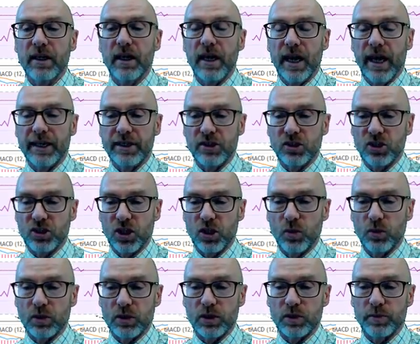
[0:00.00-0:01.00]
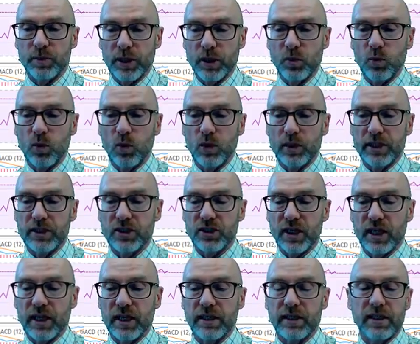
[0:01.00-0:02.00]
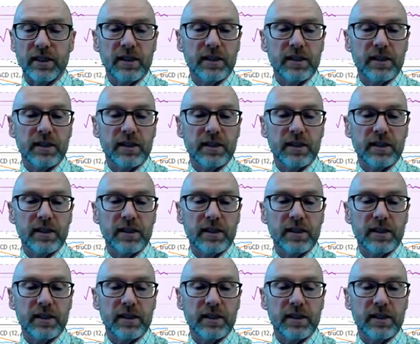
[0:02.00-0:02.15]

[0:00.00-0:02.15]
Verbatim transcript: Head and shoulders, big warning sign.